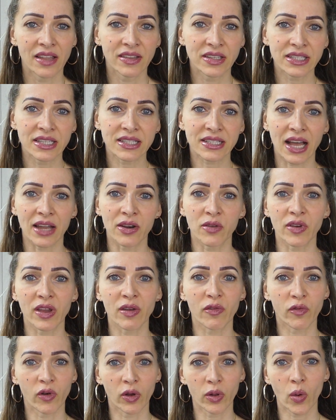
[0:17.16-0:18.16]
This is kind of
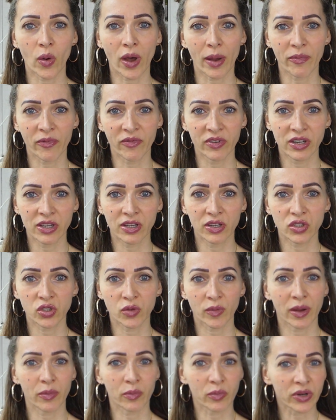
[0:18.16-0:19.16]
a follow-up video
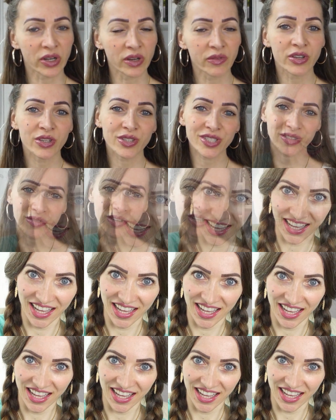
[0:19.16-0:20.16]
to my previous
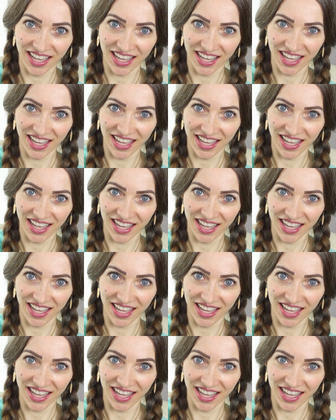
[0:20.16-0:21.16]
video in which I have been
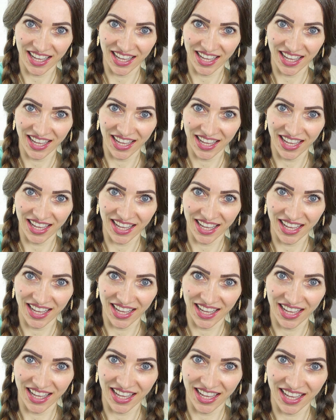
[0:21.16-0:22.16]
talking about how I
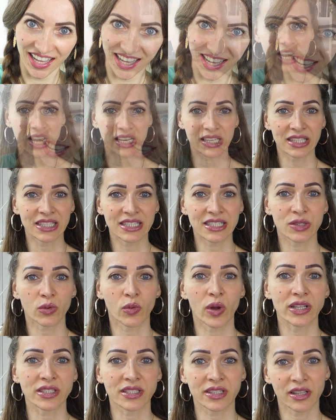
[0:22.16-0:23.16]
healed my gastritis
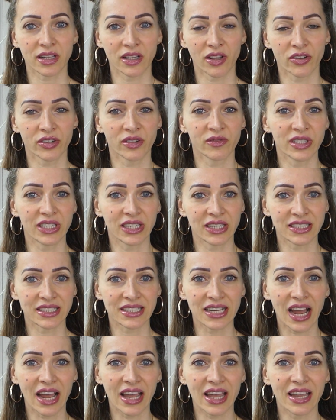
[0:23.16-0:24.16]
while still on a vegan
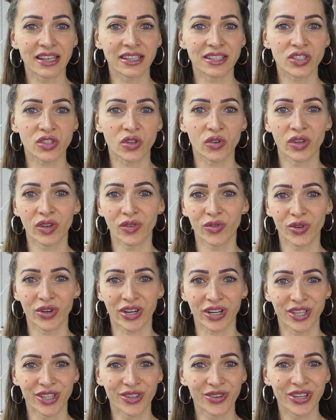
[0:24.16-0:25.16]
diet. So if you
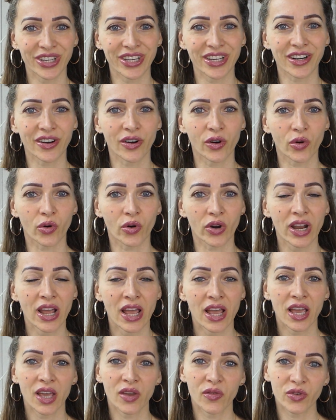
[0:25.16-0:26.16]
are new here or
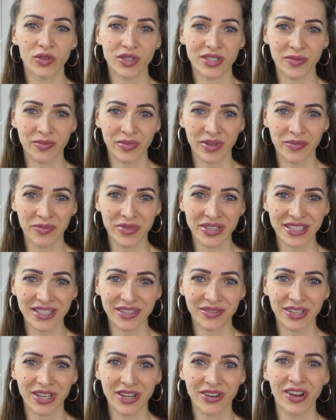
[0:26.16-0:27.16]
if you simply missed
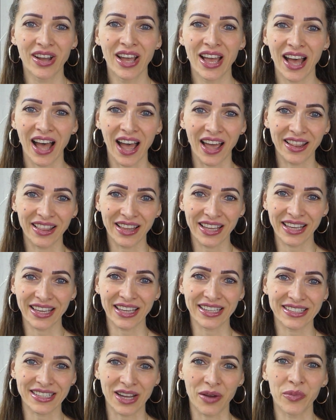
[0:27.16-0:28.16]
the video, I'll
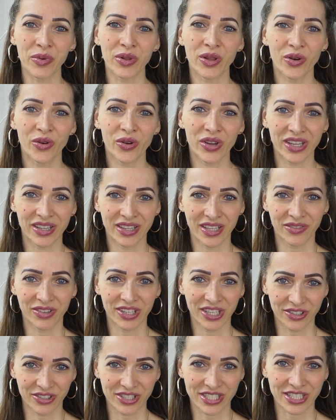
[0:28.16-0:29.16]
link it down below in the
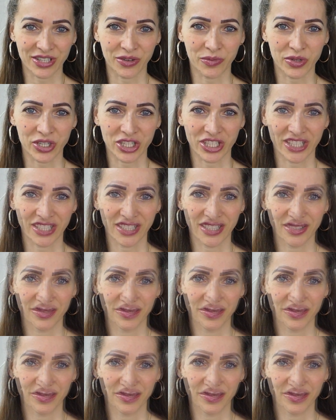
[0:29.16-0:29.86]
video description.